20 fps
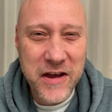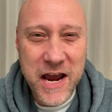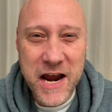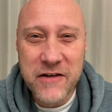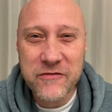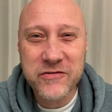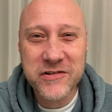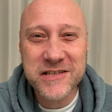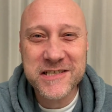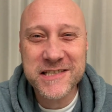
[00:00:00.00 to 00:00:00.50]

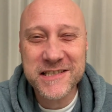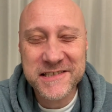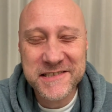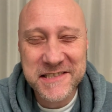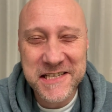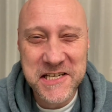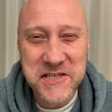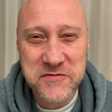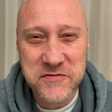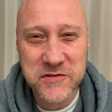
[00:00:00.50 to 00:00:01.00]
every
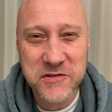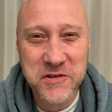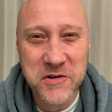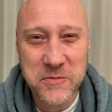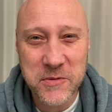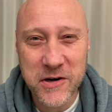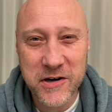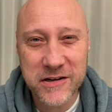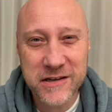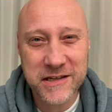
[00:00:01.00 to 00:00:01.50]
successful
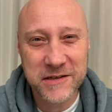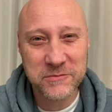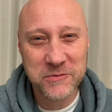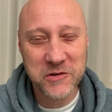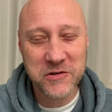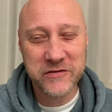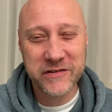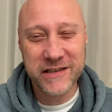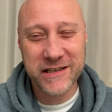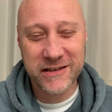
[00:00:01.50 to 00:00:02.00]
American
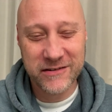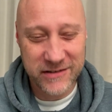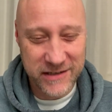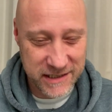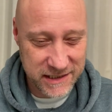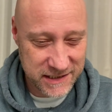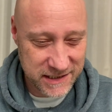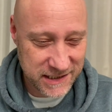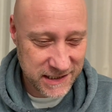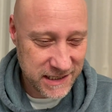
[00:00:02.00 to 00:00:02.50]
movie there
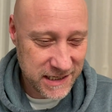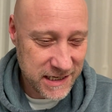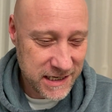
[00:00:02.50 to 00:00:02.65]
is.